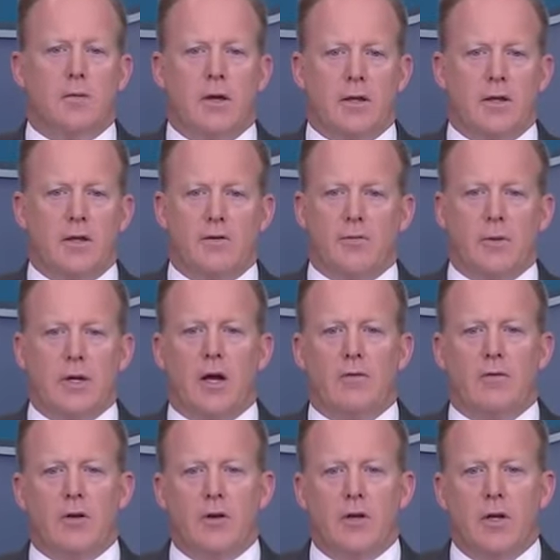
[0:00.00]
Um, I think it's been
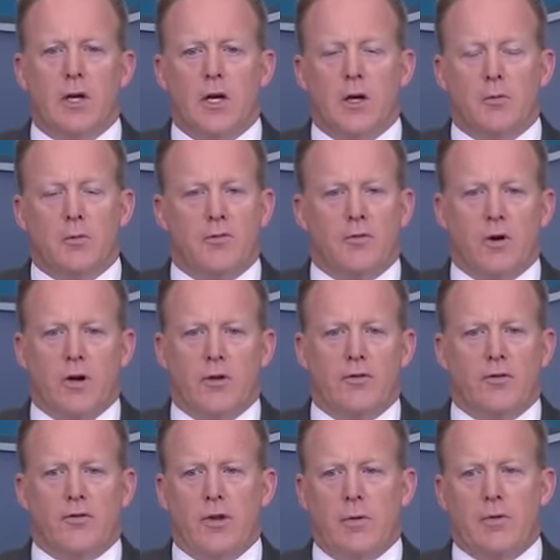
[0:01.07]
covered before.
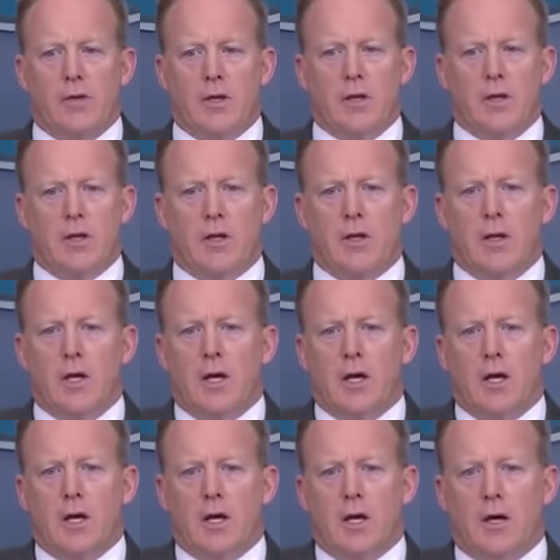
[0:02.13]
It's the same thing that
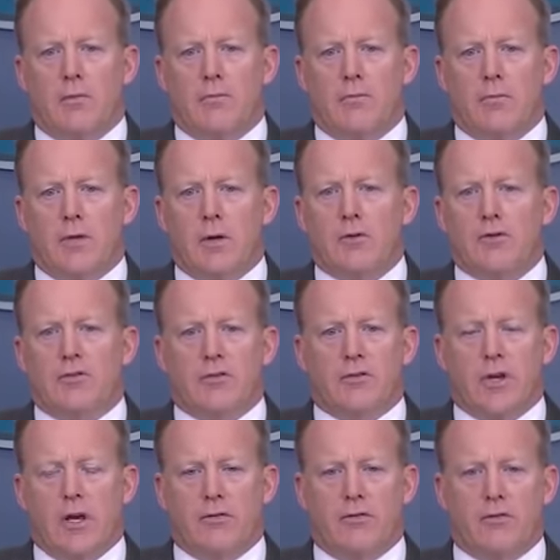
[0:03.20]
uh, that was
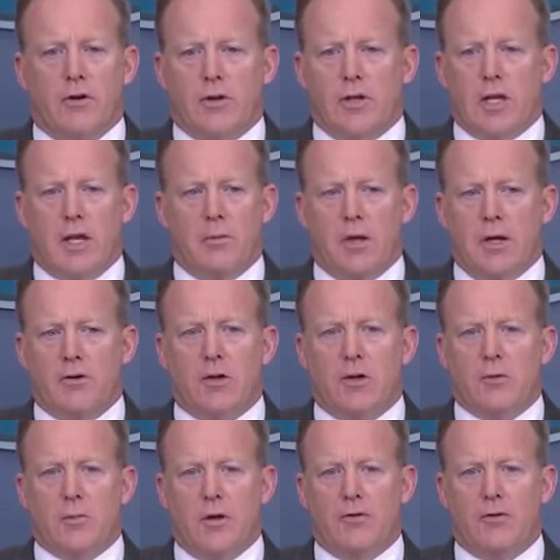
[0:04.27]
discussed during the campaign
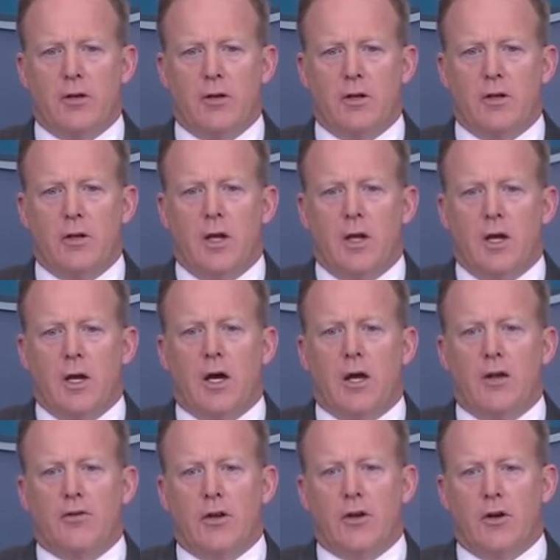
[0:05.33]
trail. The president
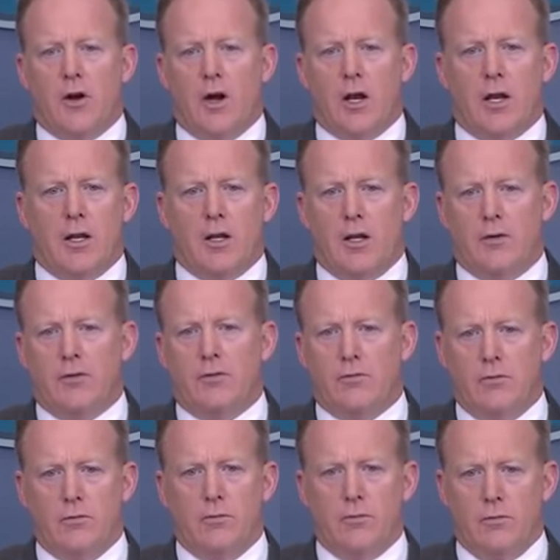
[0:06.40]
uh, is under audit.
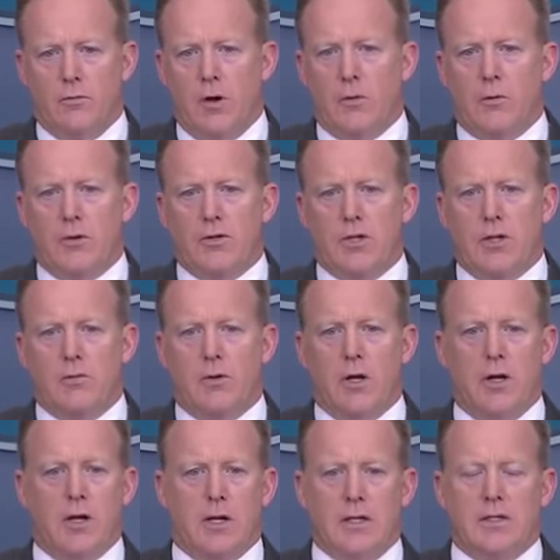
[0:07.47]
It's a routine
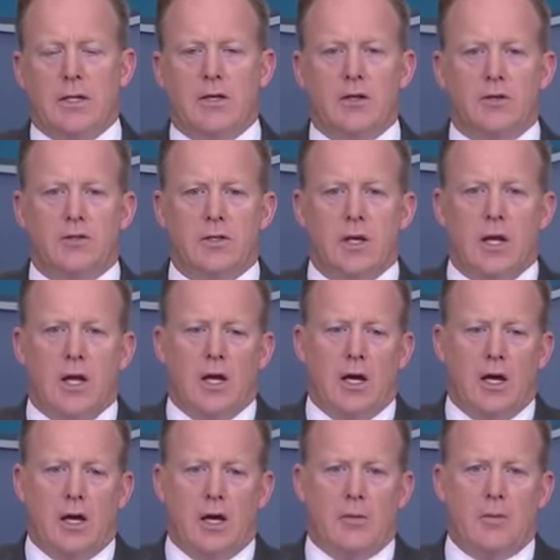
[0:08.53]
one. It continues,
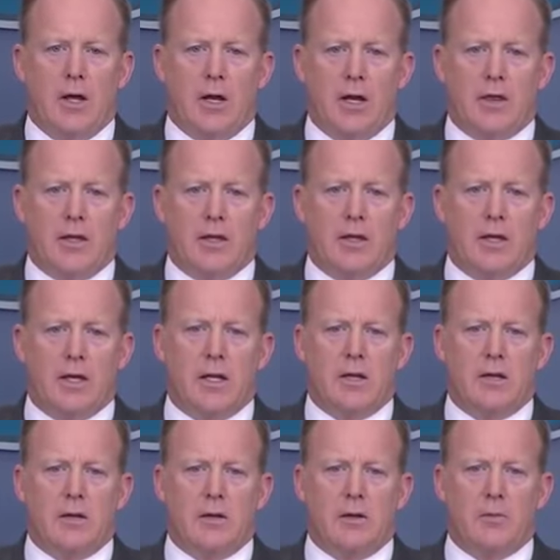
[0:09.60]
um, and I think
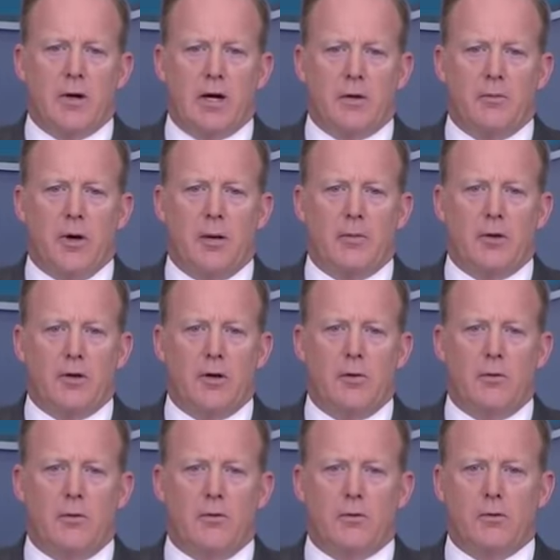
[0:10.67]
that the American public
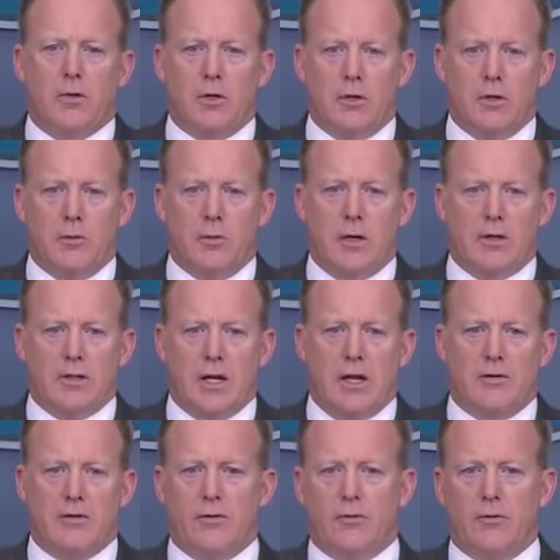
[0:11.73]
know clearly where he
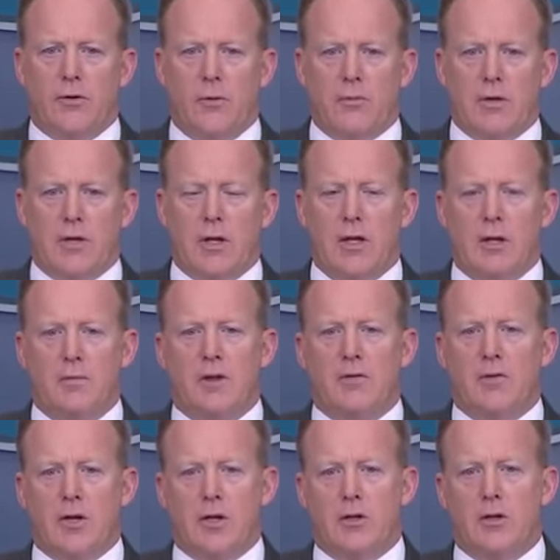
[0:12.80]
stands. This was something that he
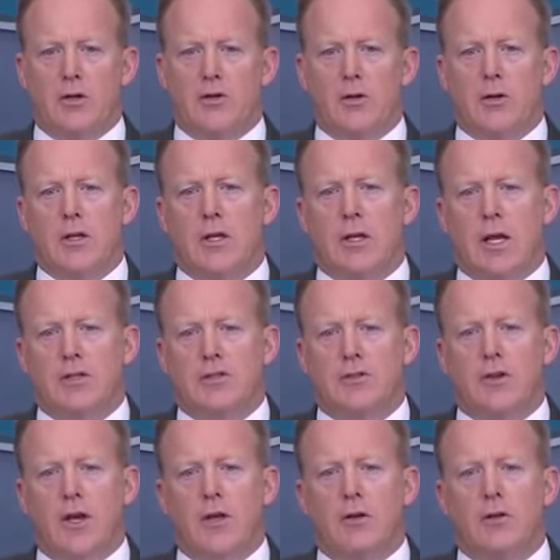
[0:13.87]
made very clear during the
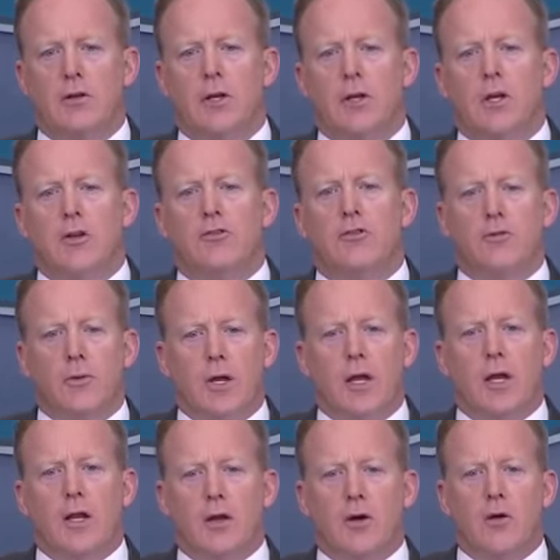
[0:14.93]
election cycle. Excuse
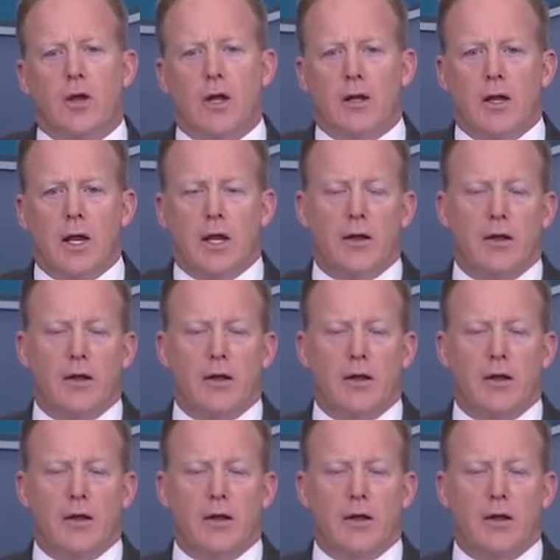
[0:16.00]
me. And hold on.